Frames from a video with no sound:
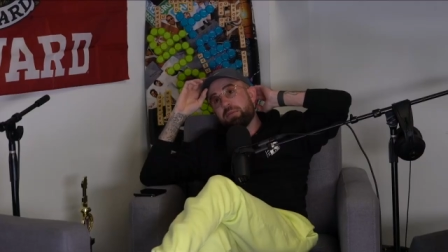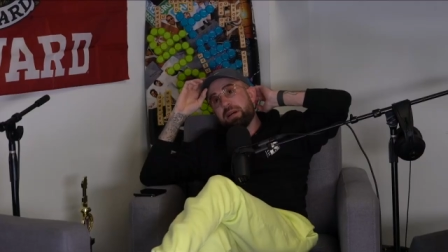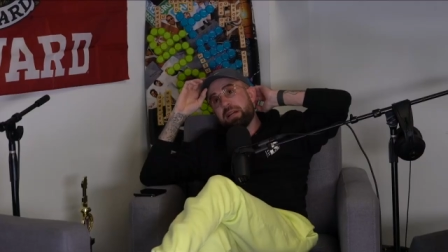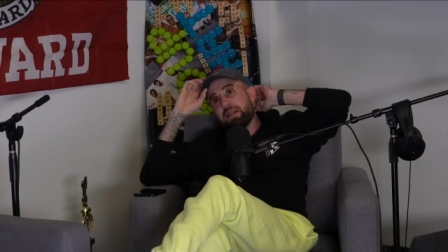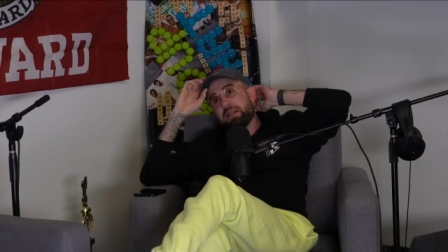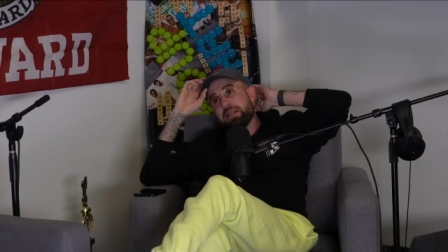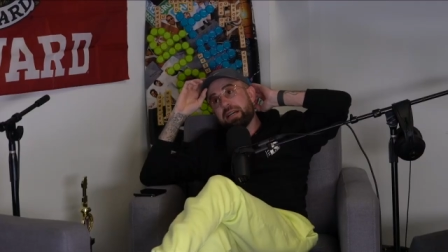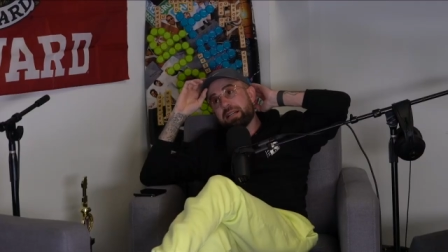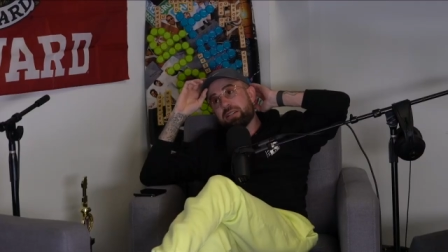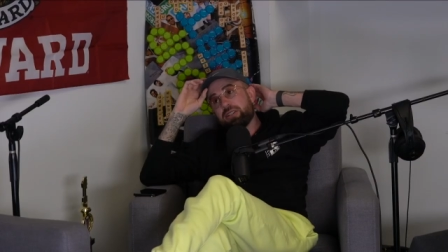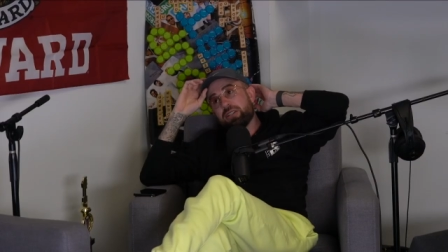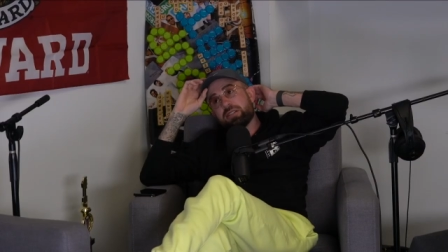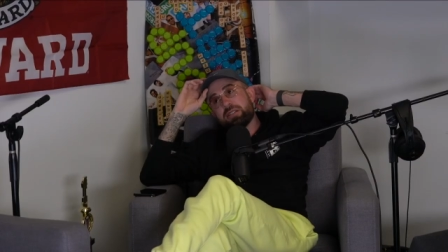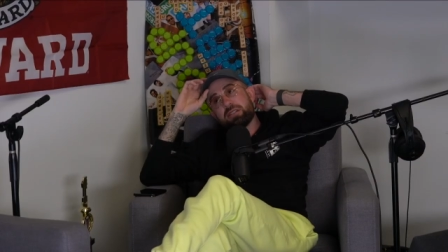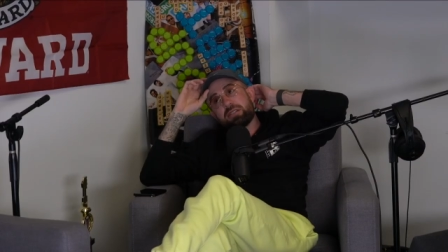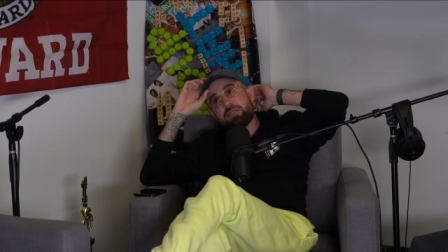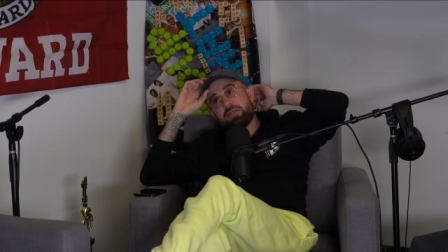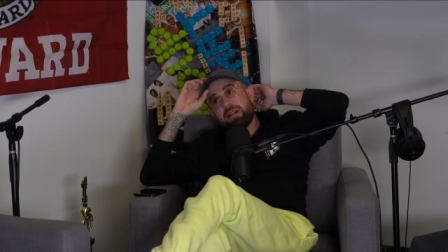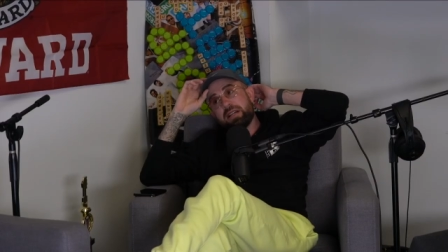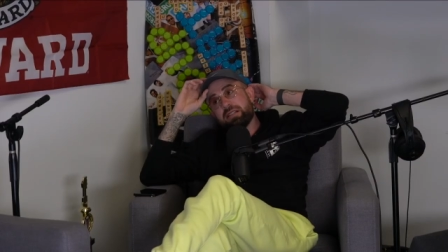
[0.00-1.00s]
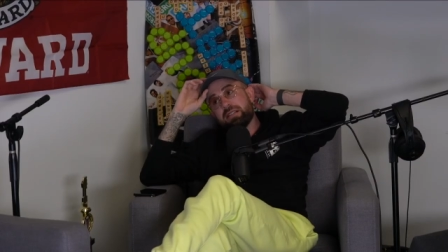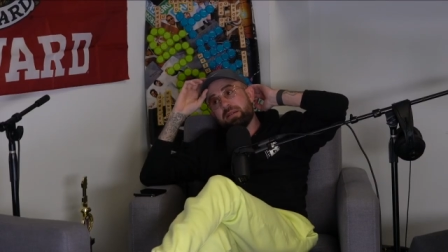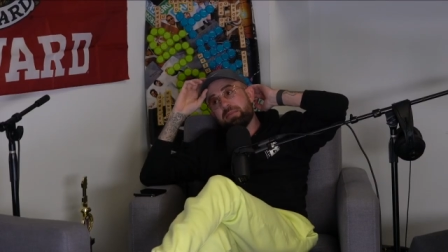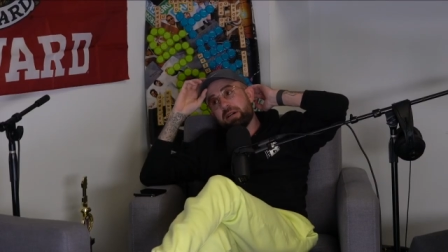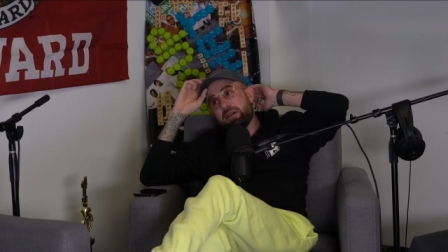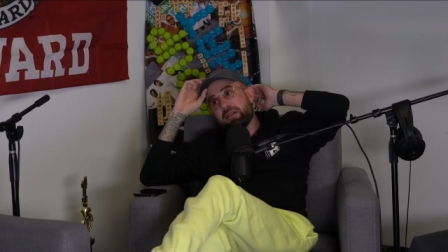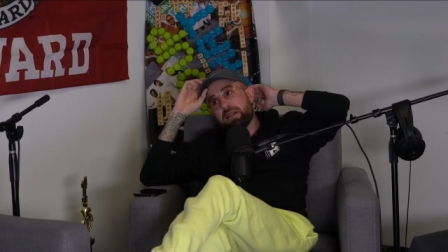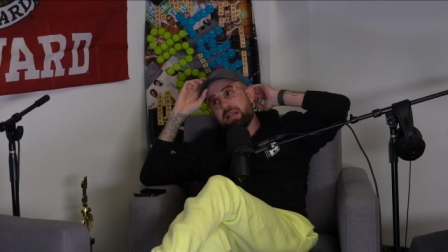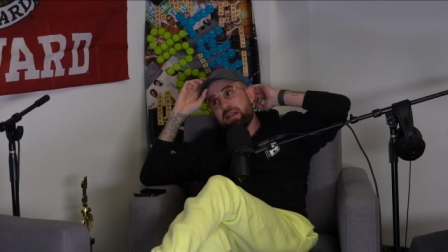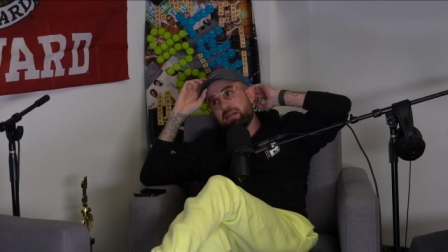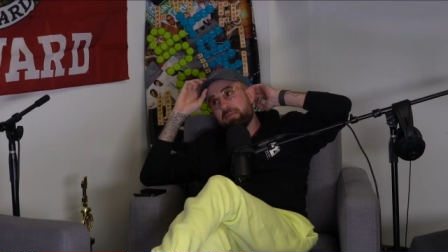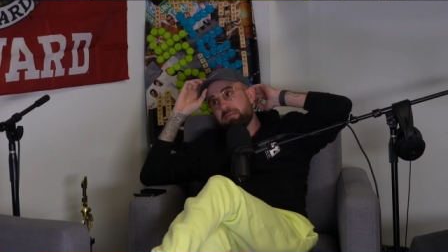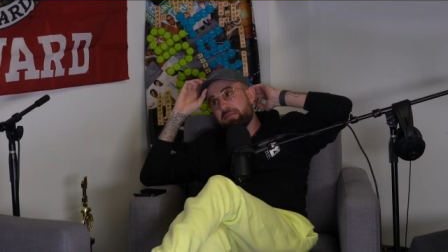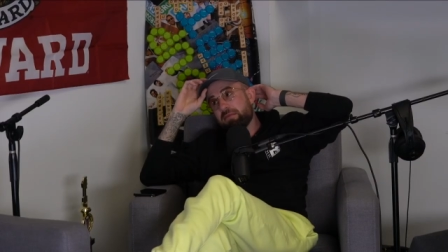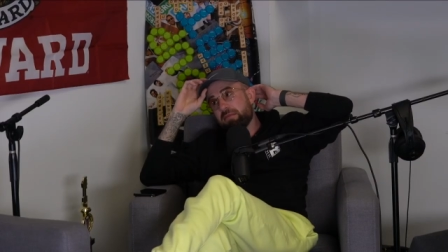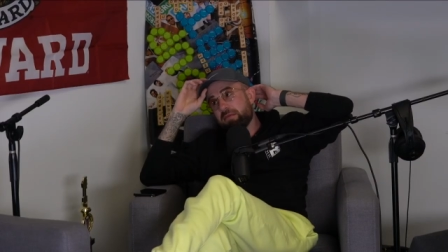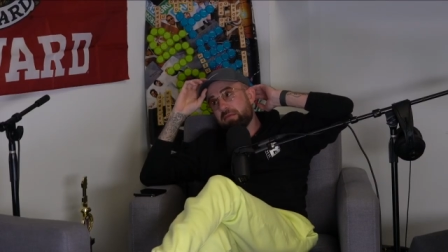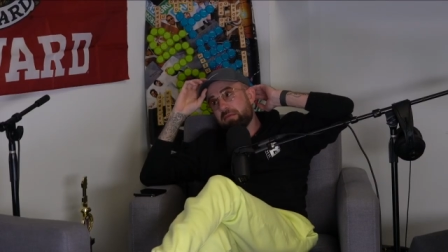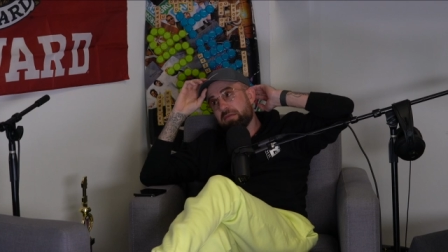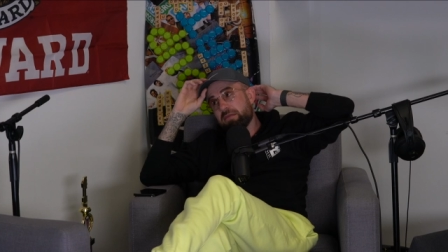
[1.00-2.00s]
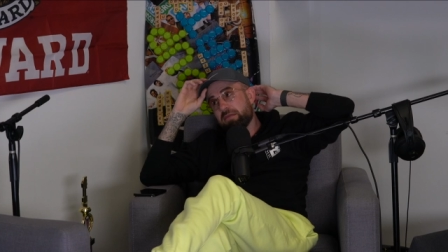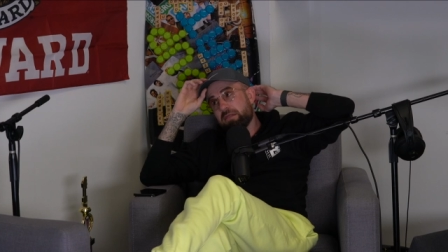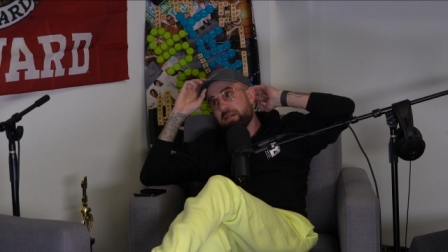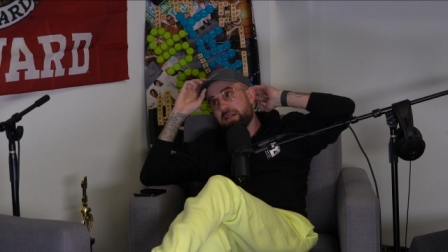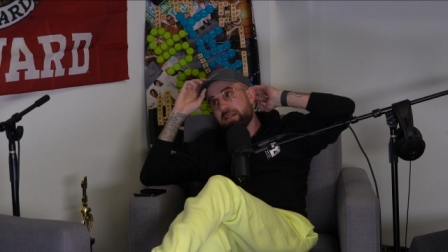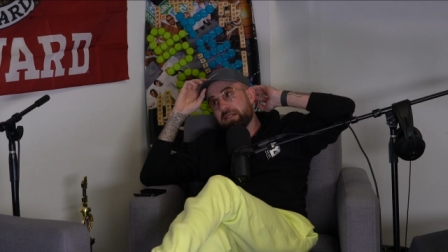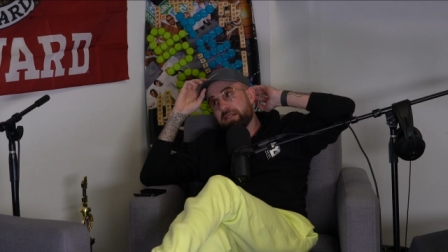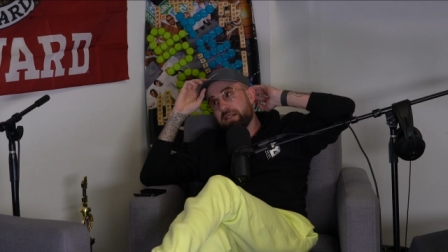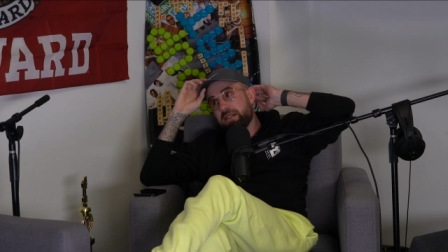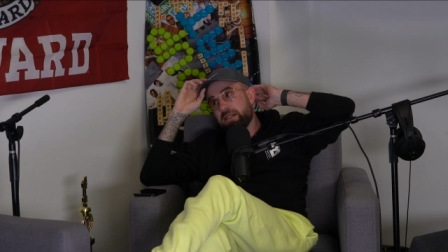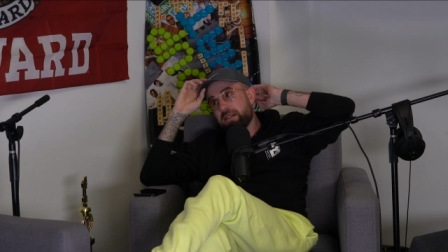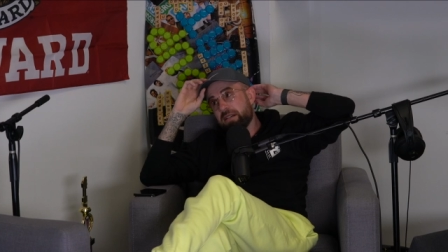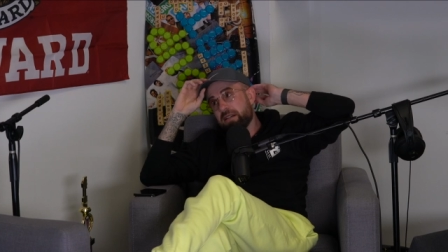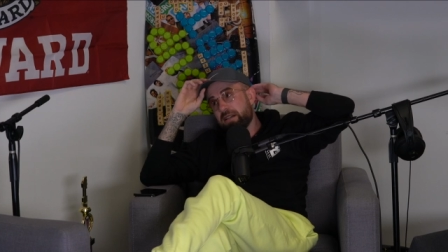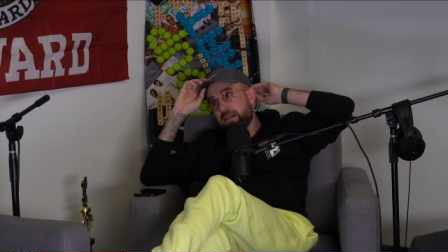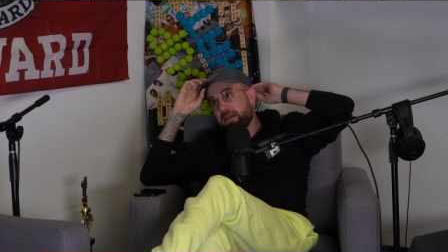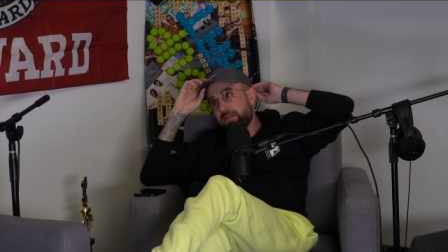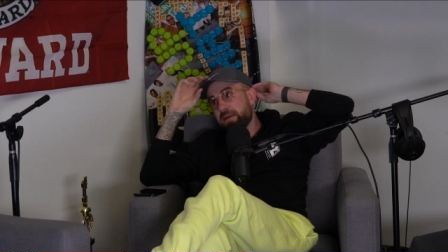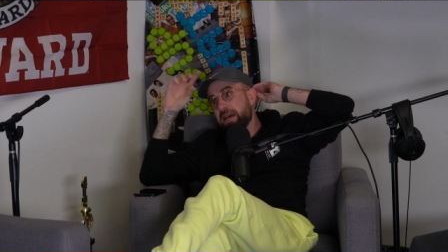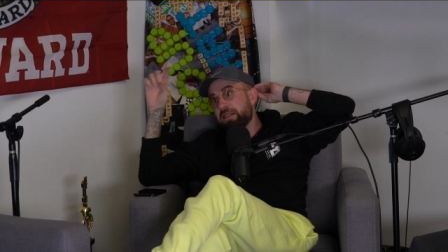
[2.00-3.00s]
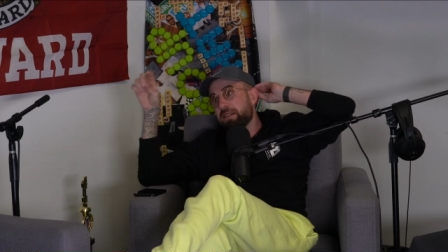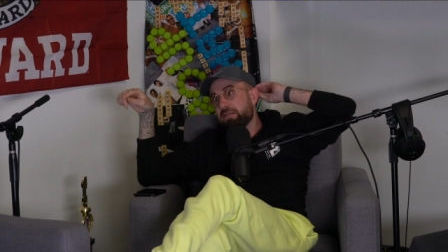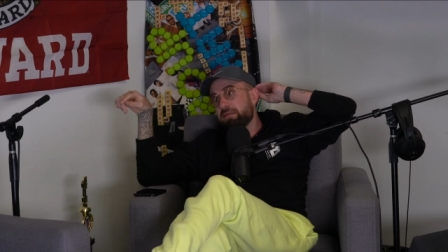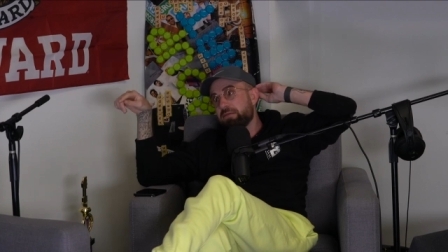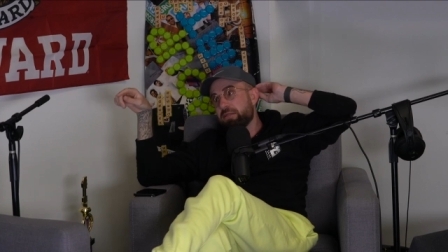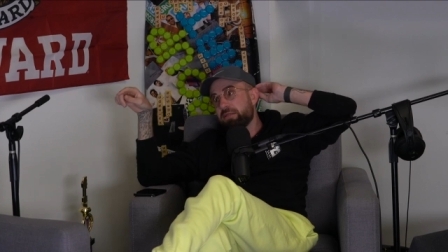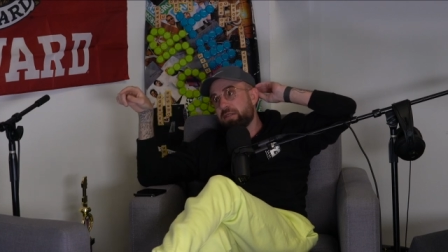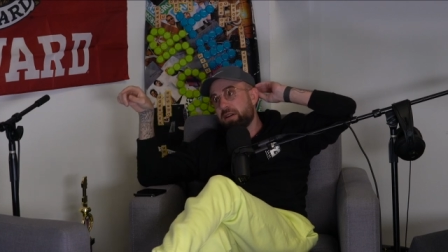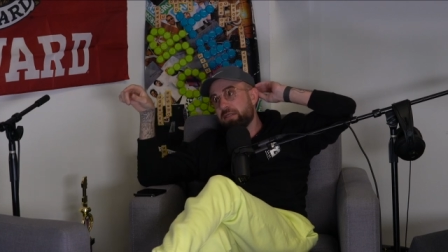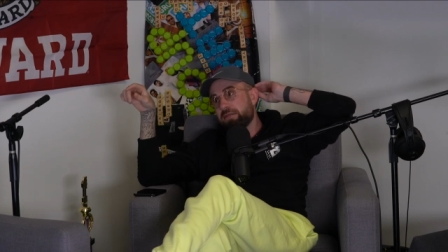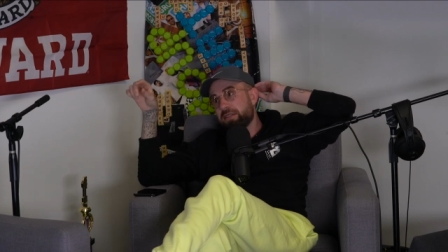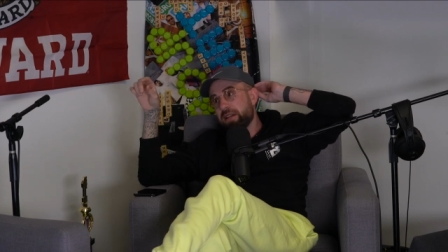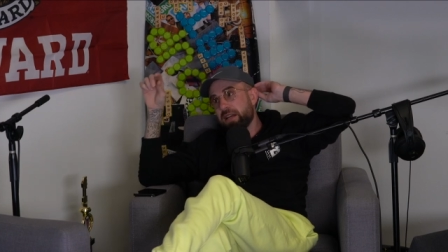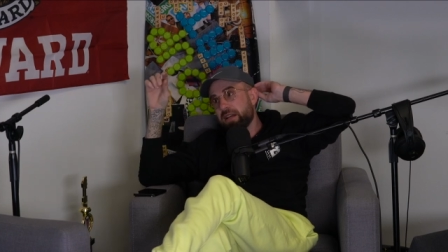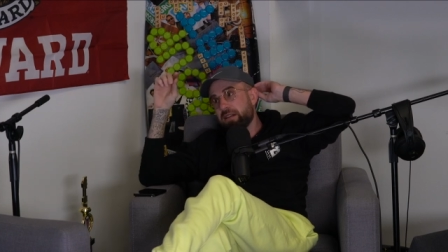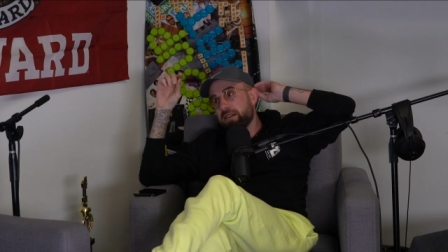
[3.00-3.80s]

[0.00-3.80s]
went like just as crazy about Kim as they did on him at the Revolve thing.